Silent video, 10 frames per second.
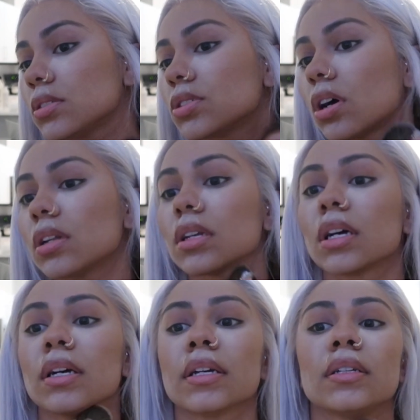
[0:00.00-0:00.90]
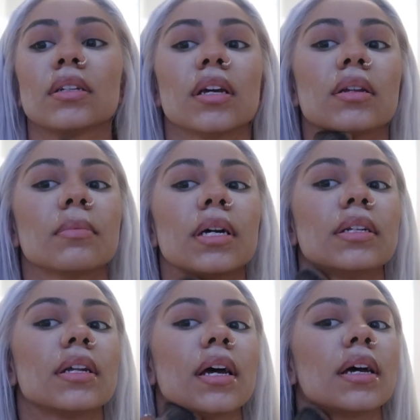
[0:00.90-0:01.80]
jawline and my
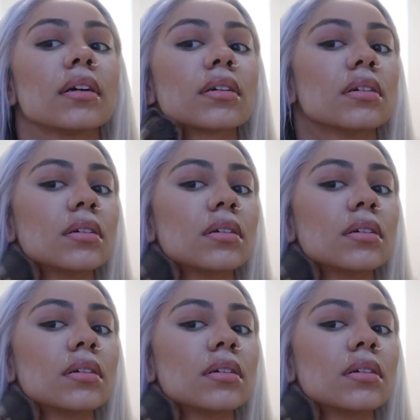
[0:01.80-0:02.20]
neck.